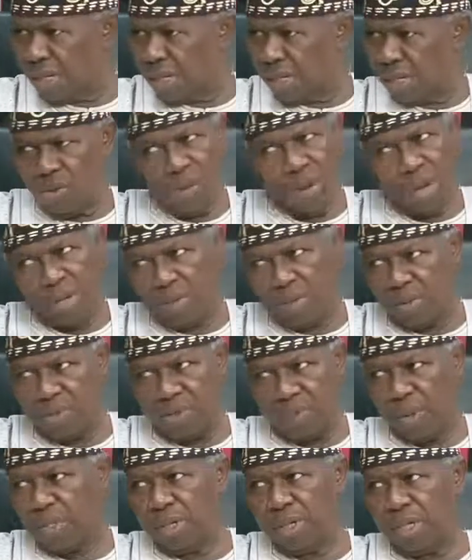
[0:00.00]
we were not
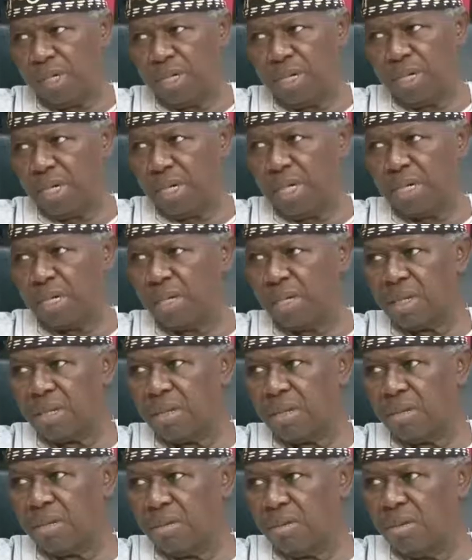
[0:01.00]
politicians.
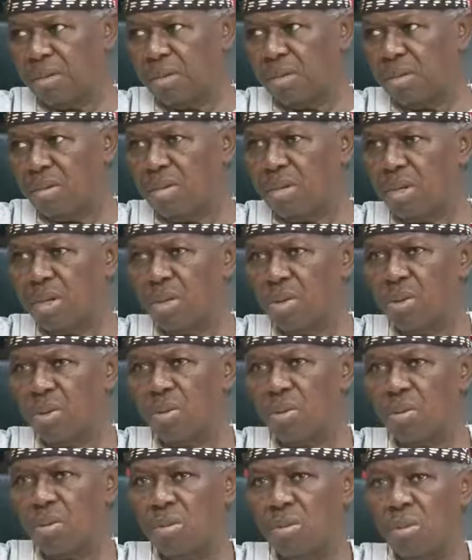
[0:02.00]
So
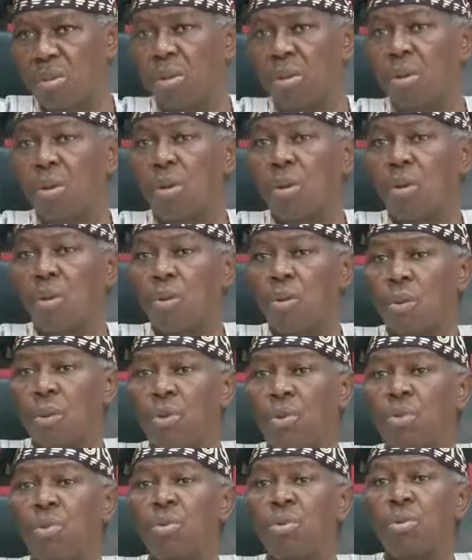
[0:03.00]
we
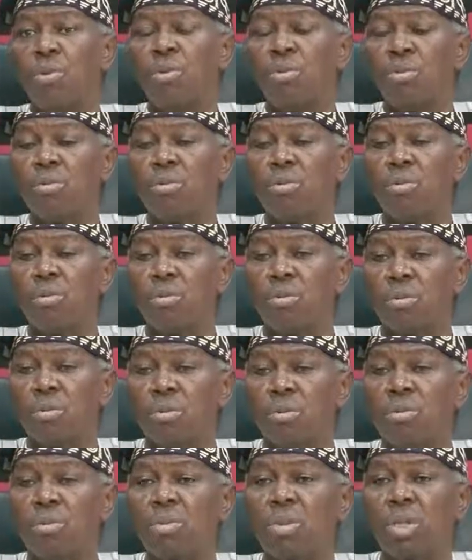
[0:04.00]
could
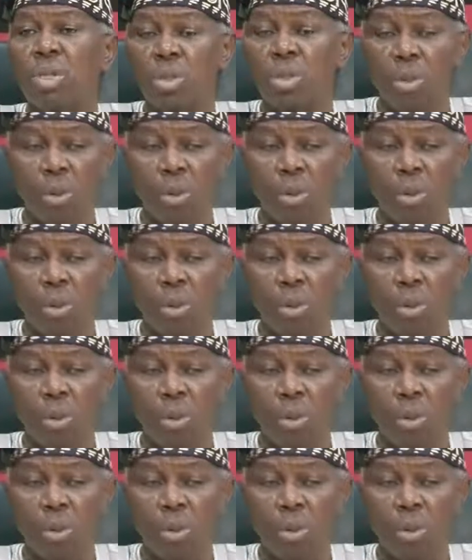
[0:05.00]
show